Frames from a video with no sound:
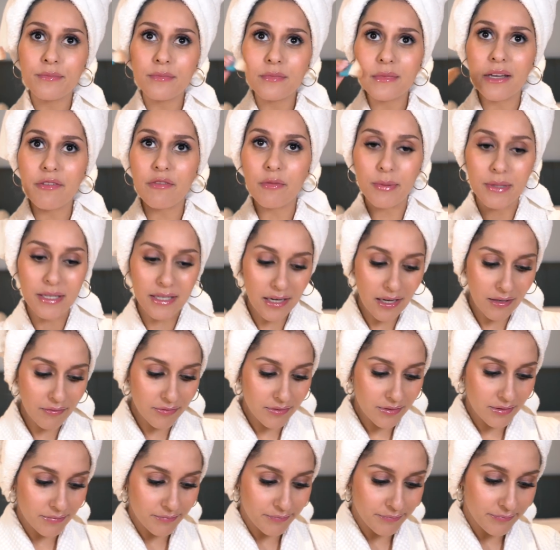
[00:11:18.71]
everybody
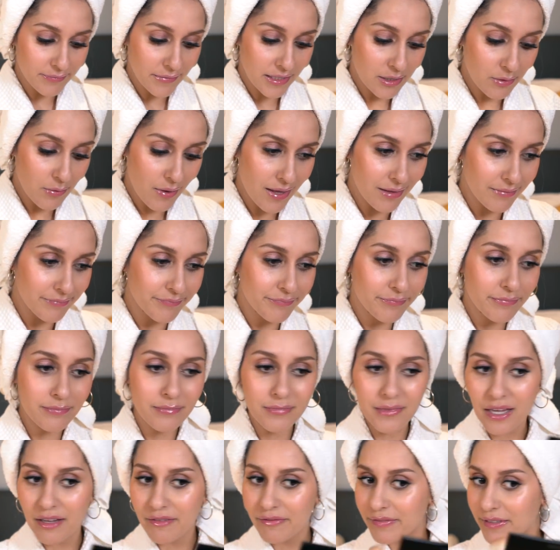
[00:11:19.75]
loves as well,
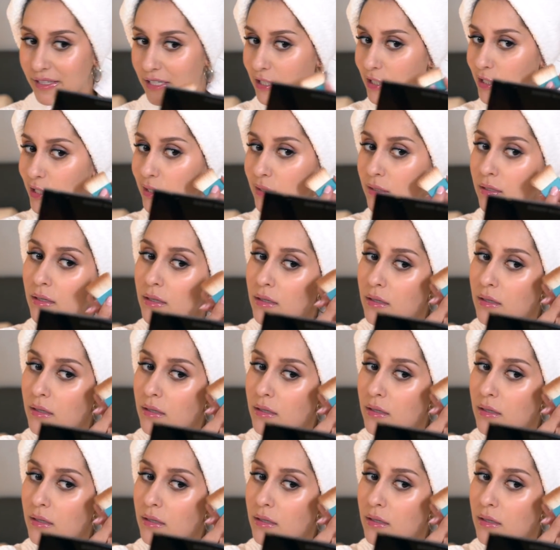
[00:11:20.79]
that I finished.